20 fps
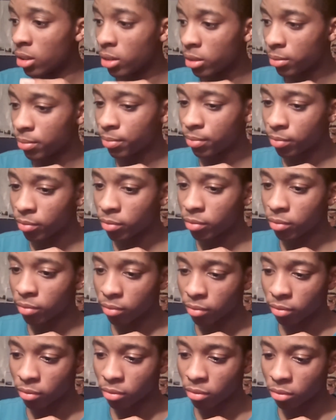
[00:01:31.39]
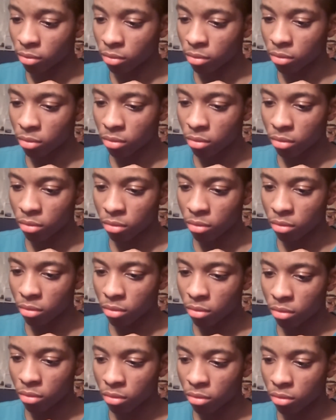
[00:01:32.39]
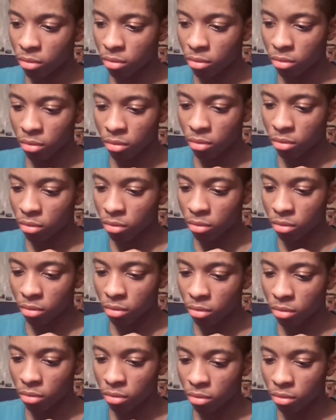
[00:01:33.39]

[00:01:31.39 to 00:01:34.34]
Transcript: No one is speaking in this clip.